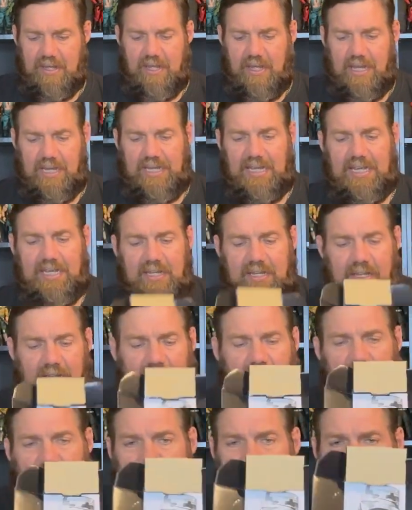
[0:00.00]
Again,
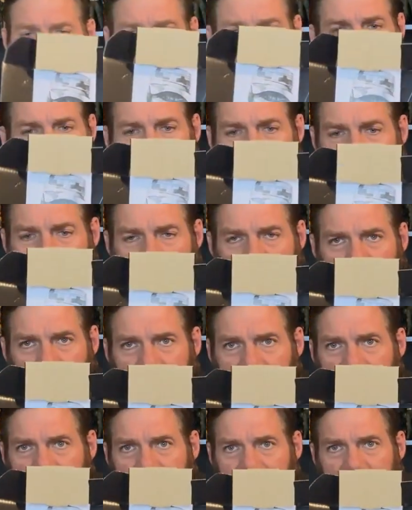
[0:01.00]
the cool artwork,
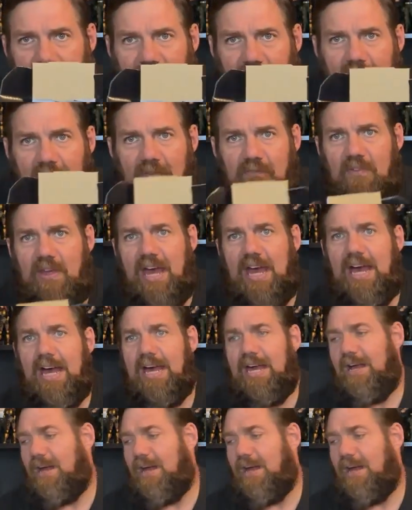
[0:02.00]
you gotta love that.